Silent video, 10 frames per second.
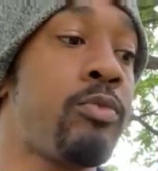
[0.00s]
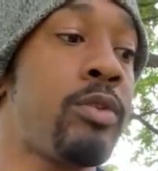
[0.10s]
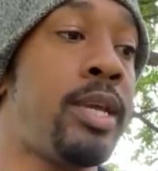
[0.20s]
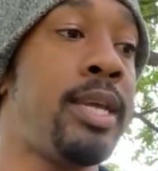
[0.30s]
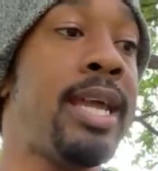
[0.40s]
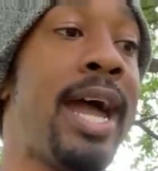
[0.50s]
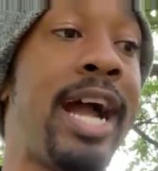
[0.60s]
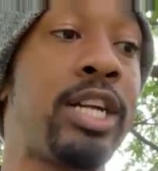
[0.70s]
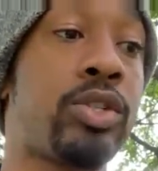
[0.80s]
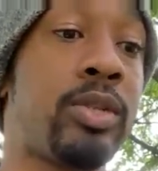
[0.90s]
he
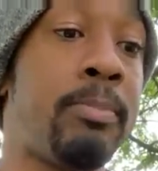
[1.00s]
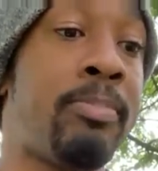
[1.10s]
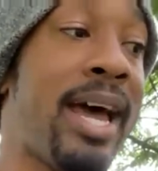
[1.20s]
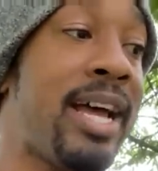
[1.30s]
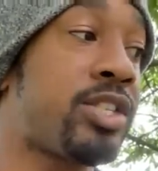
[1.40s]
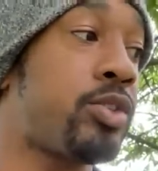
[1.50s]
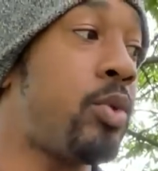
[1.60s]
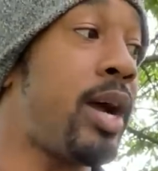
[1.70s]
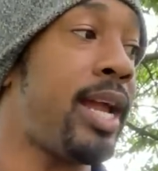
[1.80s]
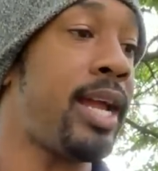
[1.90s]
actually passed
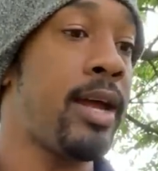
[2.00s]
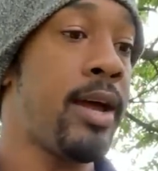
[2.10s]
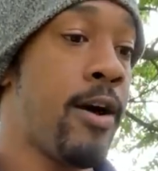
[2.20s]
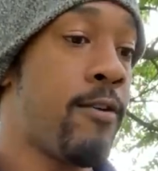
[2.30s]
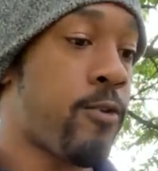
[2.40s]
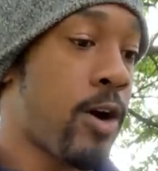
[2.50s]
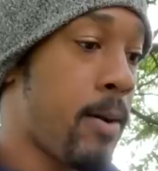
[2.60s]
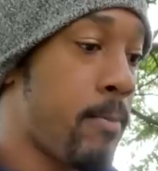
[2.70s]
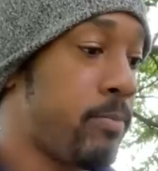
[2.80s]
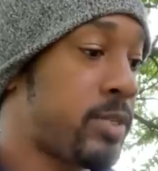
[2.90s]
away
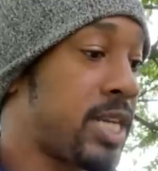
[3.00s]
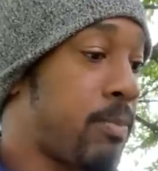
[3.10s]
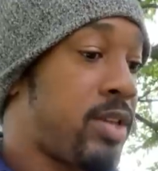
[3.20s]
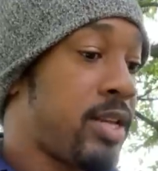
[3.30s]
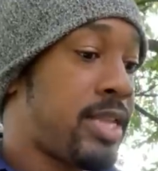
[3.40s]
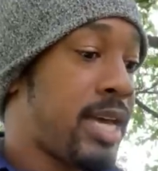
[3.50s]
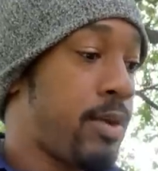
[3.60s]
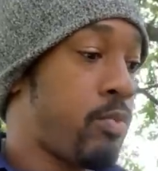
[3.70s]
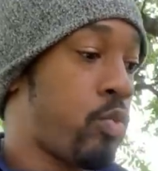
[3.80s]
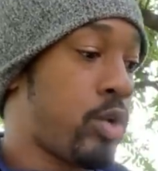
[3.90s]
from something
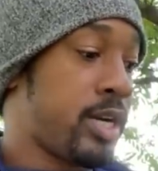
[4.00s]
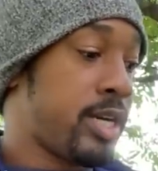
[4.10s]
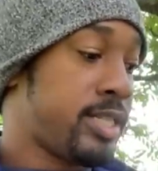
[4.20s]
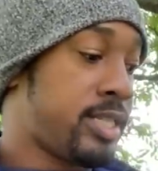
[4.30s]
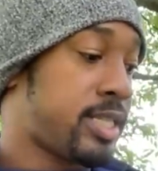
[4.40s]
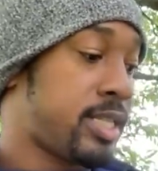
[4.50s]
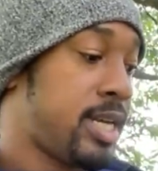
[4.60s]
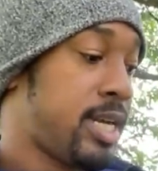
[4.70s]
that was